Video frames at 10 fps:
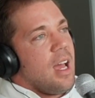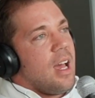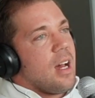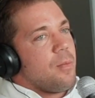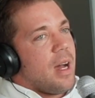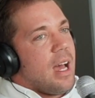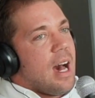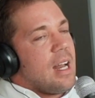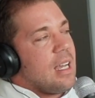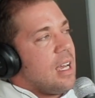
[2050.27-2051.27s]
And by
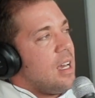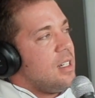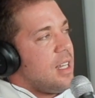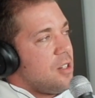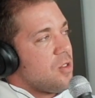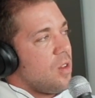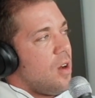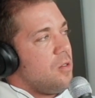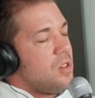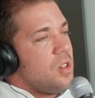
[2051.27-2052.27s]
adding in
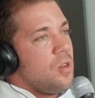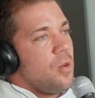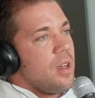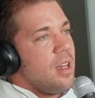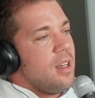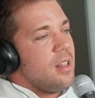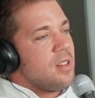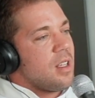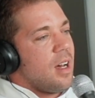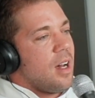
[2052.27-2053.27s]
nandrolone to
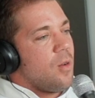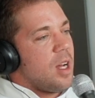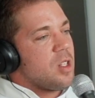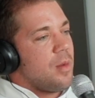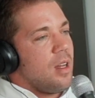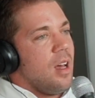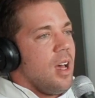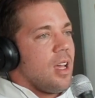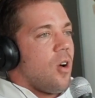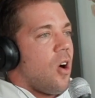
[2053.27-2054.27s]
his regimen,
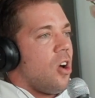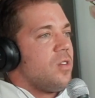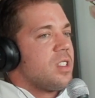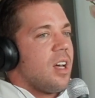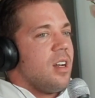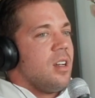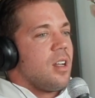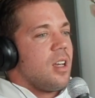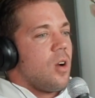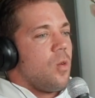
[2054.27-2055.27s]
all of a
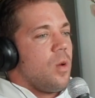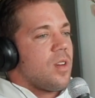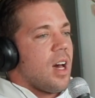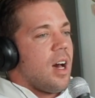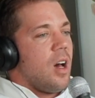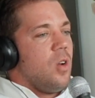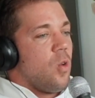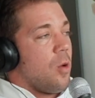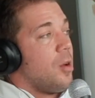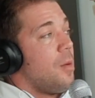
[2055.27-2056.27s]
sudden, we've got a
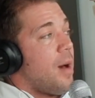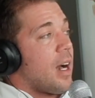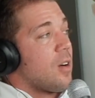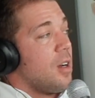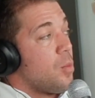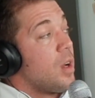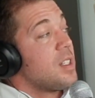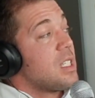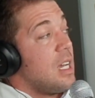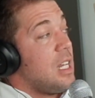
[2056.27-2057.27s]
normal hematocrit,
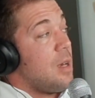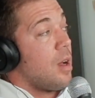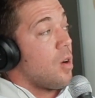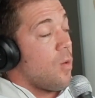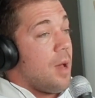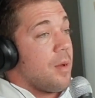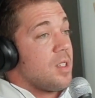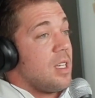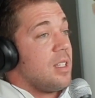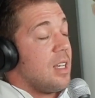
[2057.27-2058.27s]
previously anemic, right?
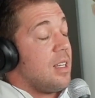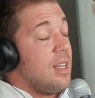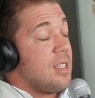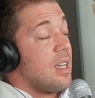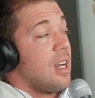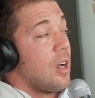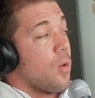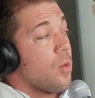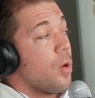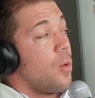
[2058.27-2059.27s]
Because he isn't getting
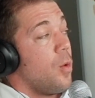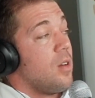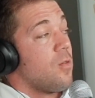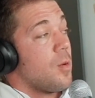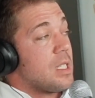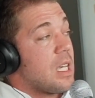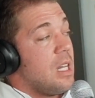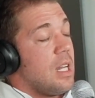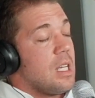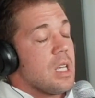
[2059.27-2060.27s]
erythropoietin from his
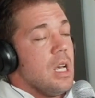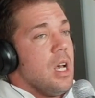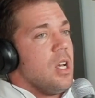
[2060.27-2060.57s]
kidneys.